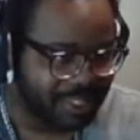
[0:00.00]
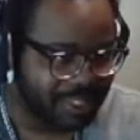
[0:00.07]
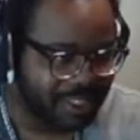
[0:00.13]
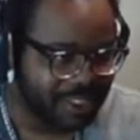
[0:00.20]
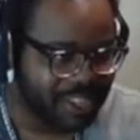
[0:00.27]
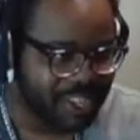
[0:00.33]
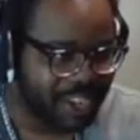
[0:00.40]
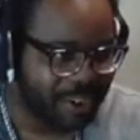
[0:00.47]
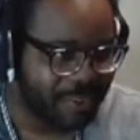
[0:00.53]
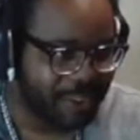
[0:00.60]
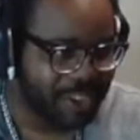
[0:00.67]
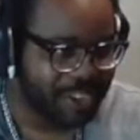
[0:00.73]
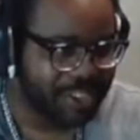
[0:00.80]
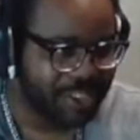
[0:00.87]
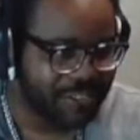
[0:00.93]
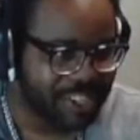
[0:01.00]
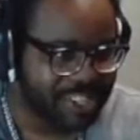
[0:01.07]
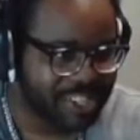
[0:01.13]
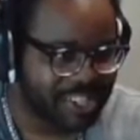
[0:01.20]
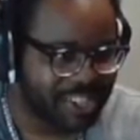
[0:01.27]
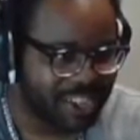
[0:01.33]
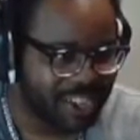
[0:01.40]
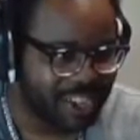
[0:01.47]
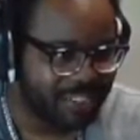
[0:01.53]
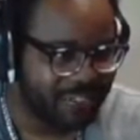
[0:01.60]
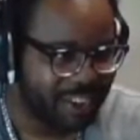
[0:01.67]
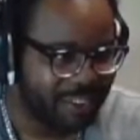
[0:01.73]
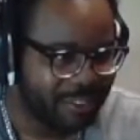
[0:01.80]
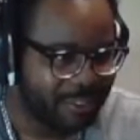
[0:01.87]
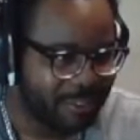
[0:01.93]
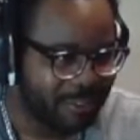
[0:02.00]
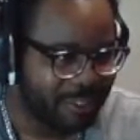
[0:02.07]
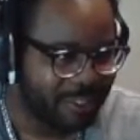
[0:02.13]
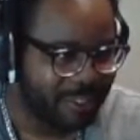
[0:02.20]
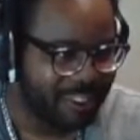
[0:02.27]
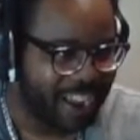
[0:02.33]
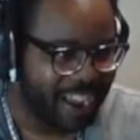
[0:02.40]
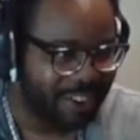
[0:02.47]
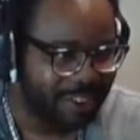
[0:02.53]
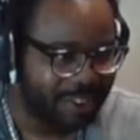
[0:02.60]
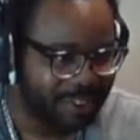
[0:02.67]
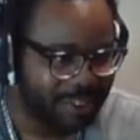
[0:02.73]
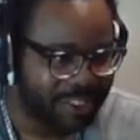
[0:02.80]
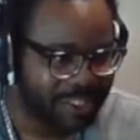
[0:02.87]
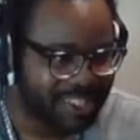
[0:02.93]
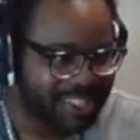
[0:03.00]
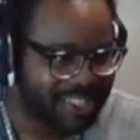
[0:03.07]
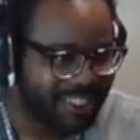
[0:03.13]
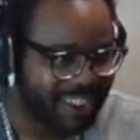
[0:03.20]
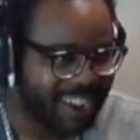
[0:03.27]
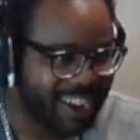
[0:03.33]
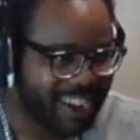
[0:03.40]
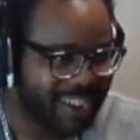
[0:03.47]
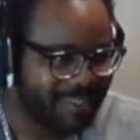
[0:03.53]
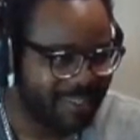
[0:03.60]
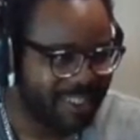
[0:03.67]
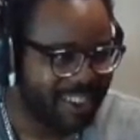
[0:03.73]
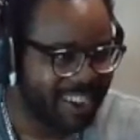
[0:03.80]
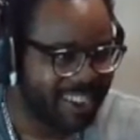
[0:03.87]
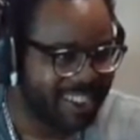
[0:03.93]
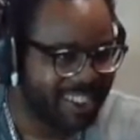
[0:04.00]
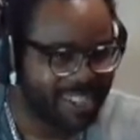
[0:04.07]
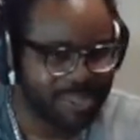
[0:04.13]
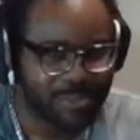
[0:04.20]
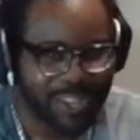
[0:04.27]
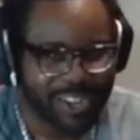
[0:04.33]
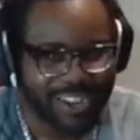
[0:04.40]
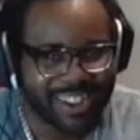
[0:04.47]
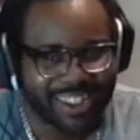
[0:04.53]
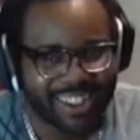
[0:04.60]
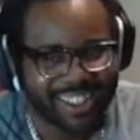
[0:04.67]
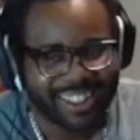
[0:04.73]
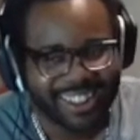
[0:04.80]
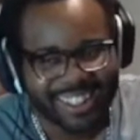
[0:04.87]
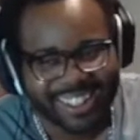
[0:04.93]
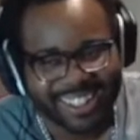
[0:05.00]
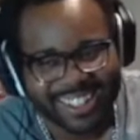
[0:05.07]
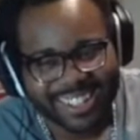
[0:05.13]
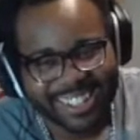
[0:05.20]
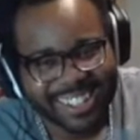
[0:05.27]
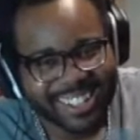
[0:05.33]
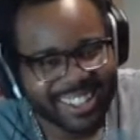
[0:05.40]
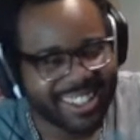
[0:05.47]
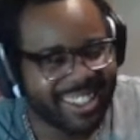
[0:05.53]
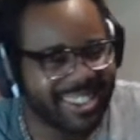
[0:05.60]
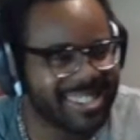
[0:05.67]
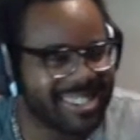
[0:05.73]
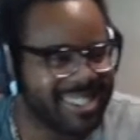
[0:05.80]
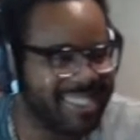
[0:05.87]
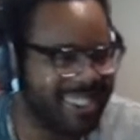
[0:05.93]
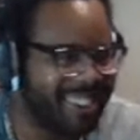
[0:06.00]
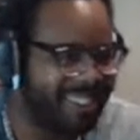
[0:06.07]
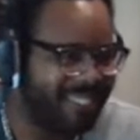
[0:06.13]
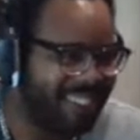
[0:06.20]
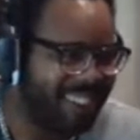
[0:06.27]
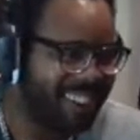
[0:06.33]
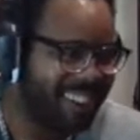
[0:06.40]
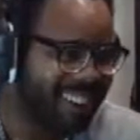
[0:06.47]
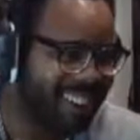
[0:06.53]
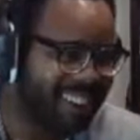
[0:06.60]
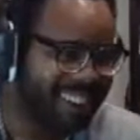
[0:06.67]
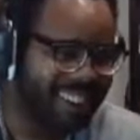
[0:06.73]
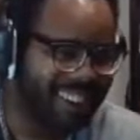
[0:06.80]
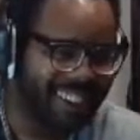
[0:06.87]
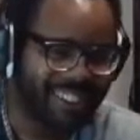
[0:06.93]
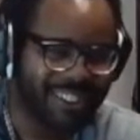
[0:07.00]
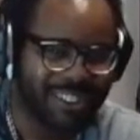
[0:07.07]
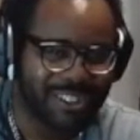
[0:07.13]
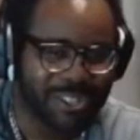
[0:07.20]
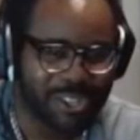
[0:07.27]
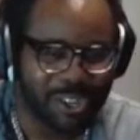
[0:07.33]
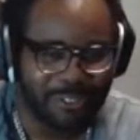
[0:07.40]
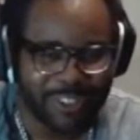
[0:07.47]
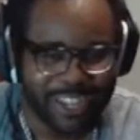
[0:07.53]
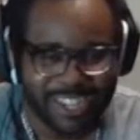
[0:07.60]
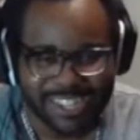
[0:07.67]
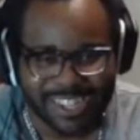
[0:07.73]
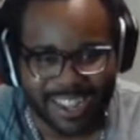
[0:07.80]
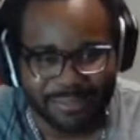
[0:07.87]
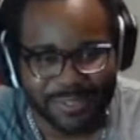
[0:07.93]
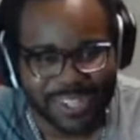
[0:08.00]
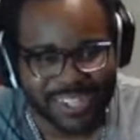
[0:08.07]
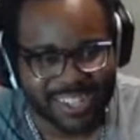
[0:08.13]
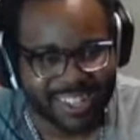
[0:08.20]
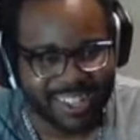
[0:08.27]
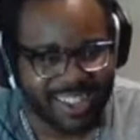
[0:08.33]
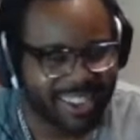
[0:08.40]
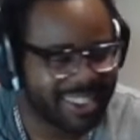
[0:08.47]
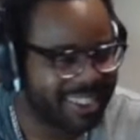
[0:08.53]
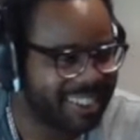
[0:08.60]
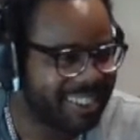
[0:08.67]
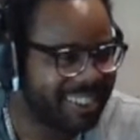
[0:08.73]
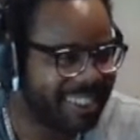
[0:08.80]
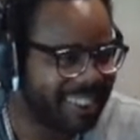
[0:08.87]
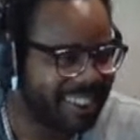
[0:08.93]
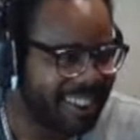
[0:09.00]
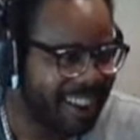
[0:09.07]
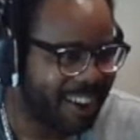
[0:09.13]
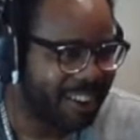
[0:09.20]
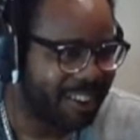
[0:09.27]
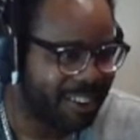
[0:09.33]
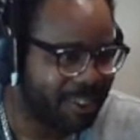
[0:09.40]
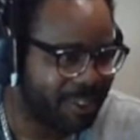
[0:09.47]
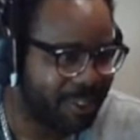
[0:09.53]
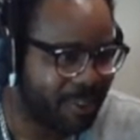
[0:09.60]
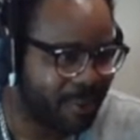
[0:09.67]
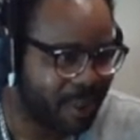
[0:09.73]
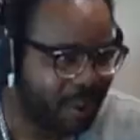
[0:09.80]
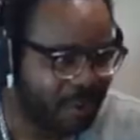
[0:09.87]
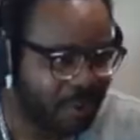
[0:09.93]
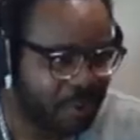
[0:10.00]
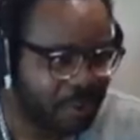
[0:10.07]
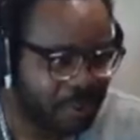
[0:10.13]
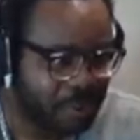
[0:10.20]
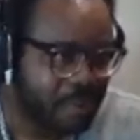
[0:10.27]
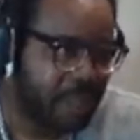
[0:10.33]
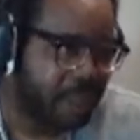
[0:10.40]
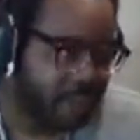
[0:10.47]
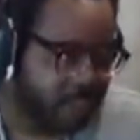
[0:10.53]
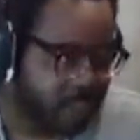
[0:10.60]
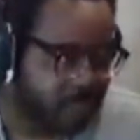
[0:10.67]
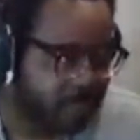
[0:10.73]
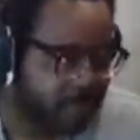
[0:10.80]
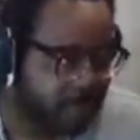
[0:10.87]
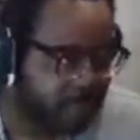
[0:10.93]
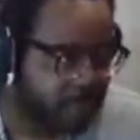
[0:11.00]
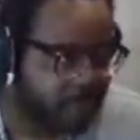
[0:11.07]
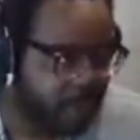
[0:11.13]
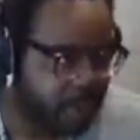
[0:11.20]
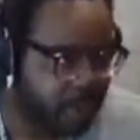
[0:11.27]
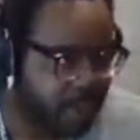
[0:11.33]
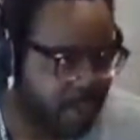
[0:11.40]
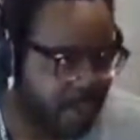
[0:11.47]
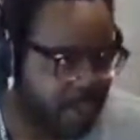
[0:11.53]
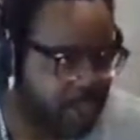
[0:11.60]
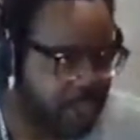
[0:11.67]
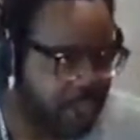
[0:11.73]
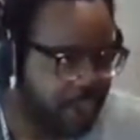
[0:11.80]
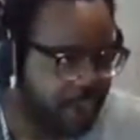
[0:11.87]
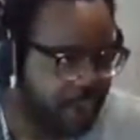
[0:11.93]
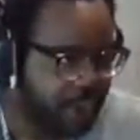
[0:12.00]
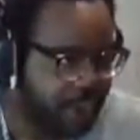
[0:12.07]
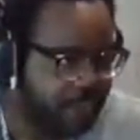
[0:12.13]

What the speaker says: There's like way too much to talk about for how to do this, so I can't even like explain honestly in a run. Like there's so many steps to like how to do that wrong warp. But it does involve a beetle clash and